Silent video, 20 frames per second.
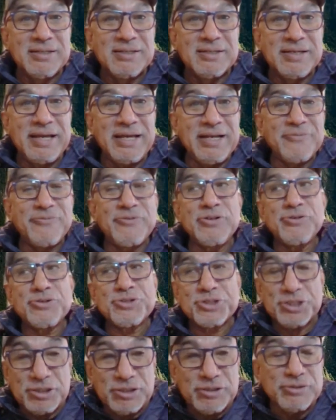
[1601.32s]
And if you
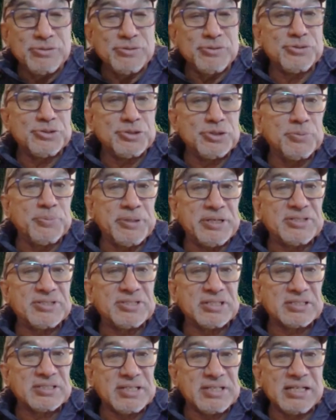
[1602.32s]
choose, you'll be
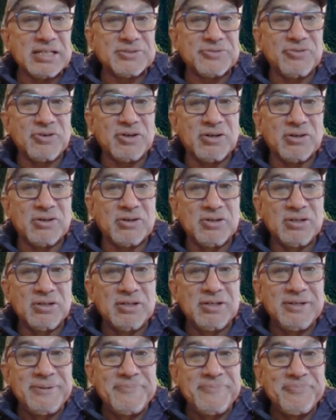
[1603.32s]
successful.
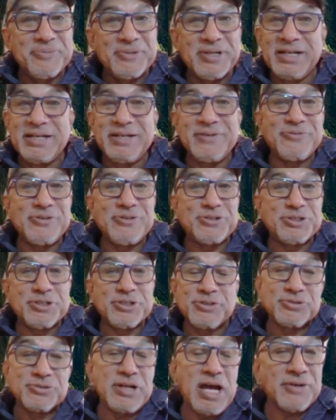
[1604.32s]
And if you
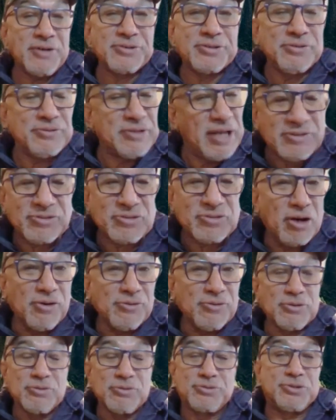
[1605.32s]
choose not to, that's
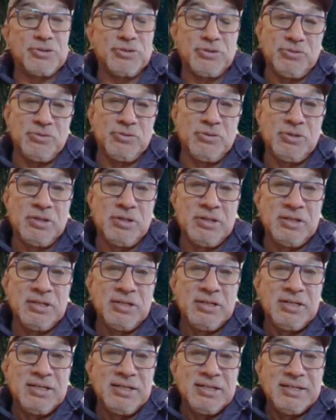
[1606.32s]
also true.
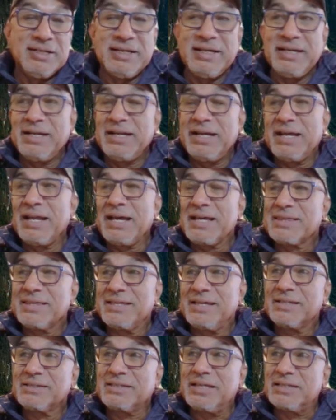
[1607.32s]
And, and I
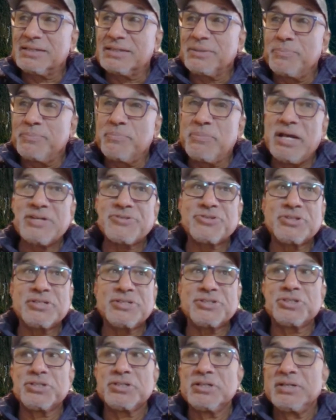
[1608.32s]
think that the
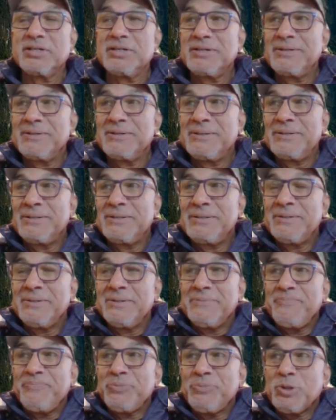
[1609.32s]
message
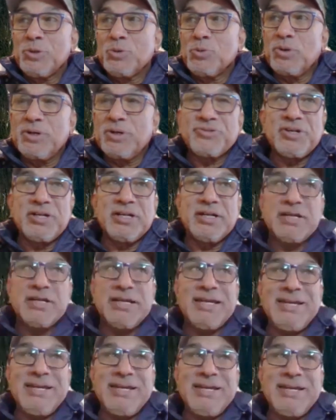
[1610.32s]
was that
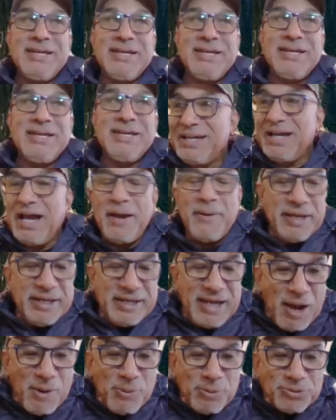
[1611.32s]
even,
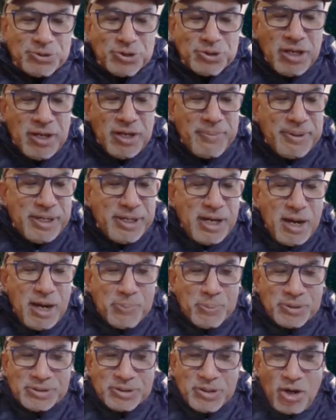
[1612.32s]
and I was coming
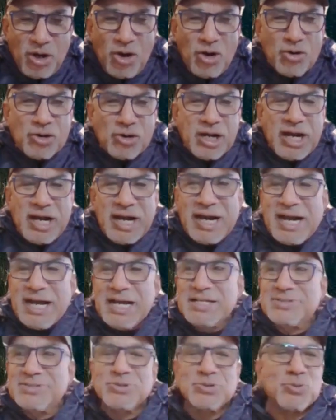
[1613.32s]
up with all
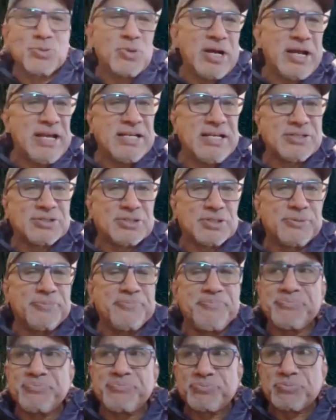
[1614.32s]
kinds of ways
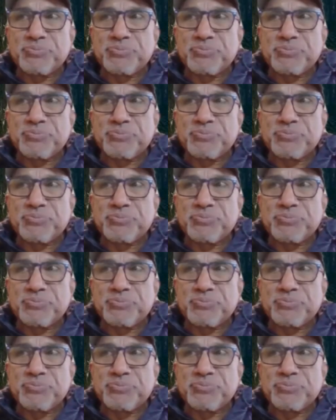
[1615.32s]
to.